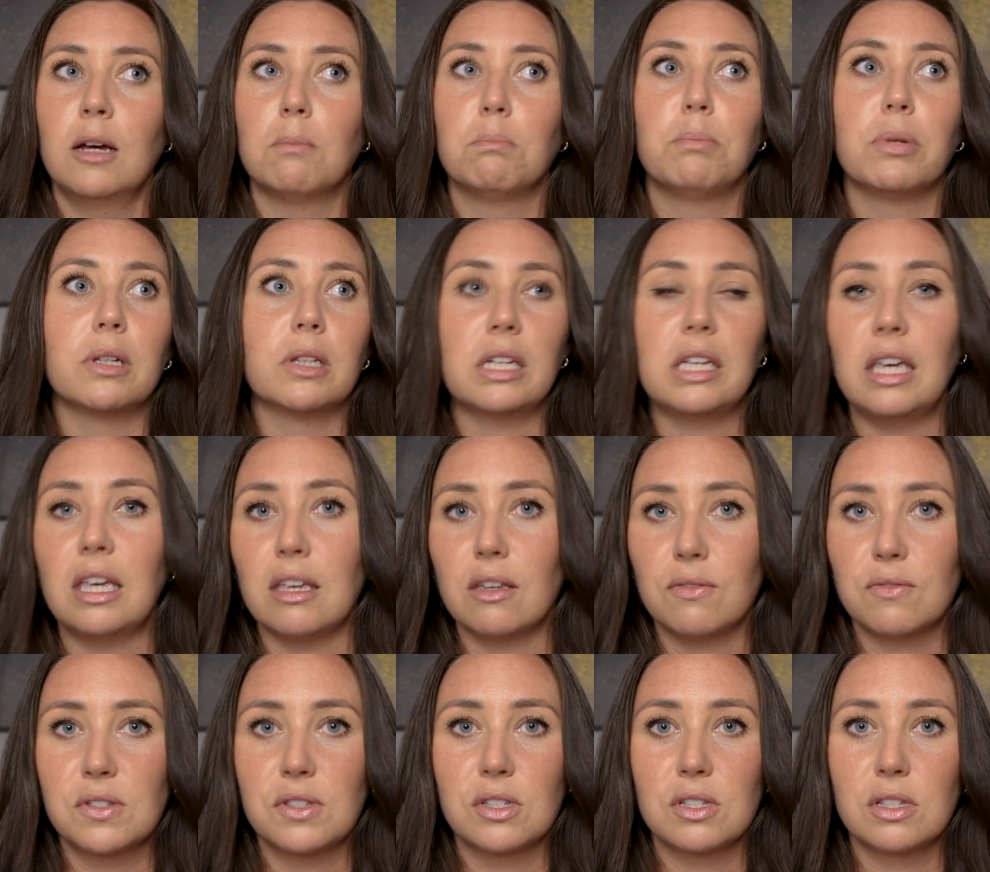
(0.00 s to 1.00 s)

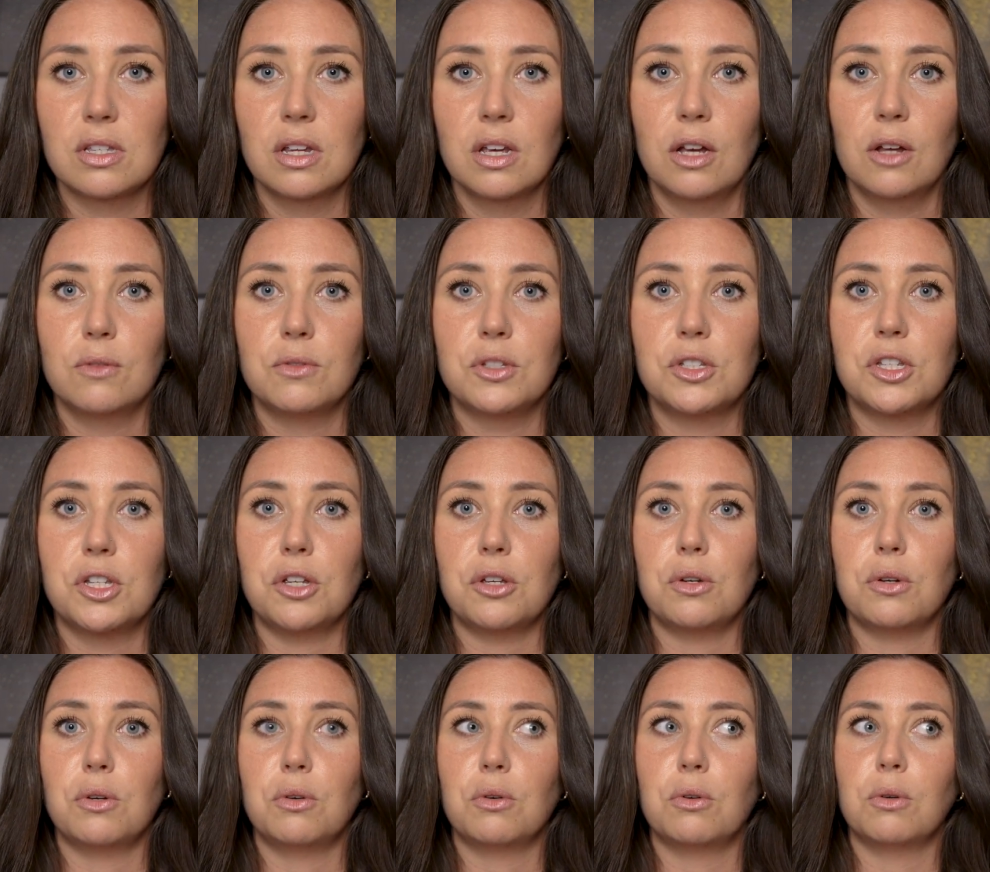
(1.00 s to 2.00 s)
beliefs
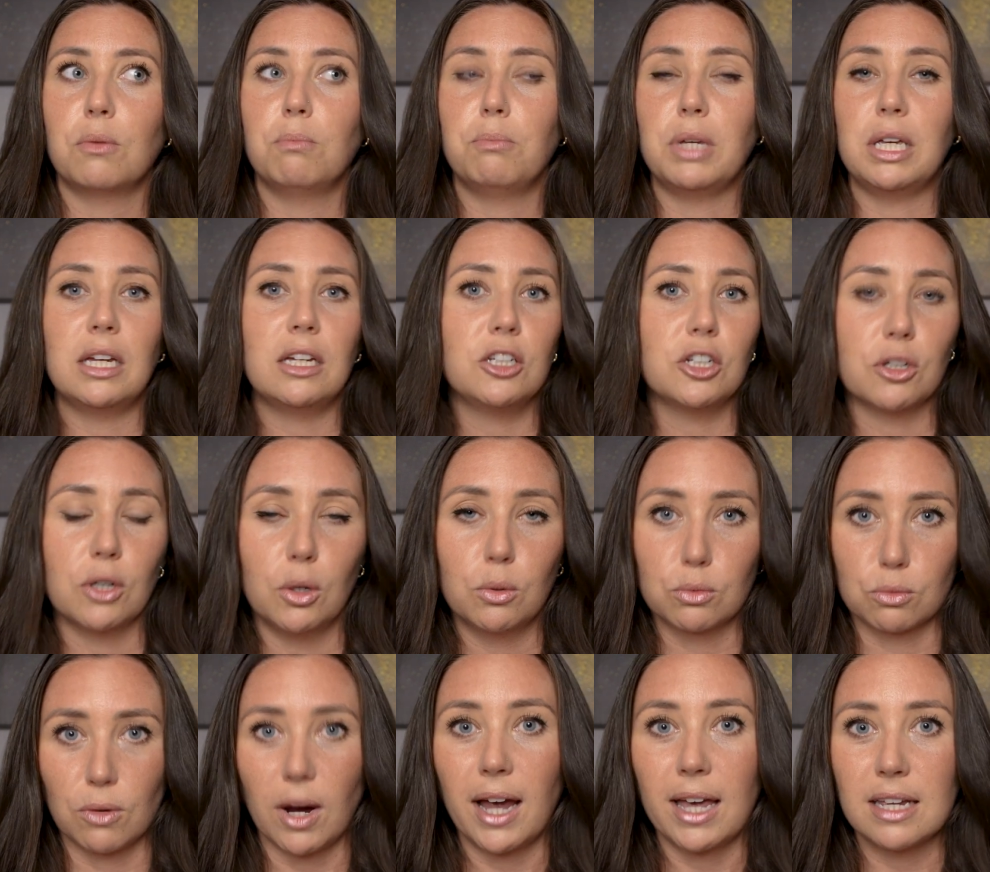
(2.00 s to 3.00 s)
to be in your own
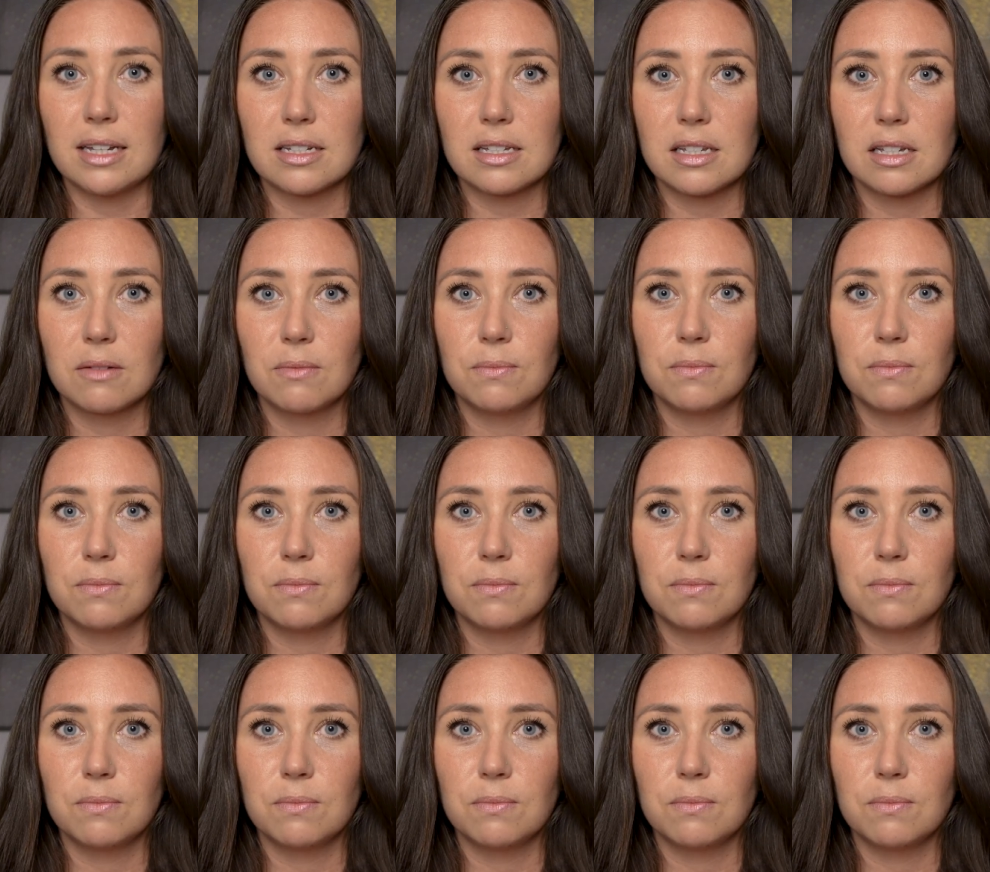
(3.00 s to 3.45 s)
right,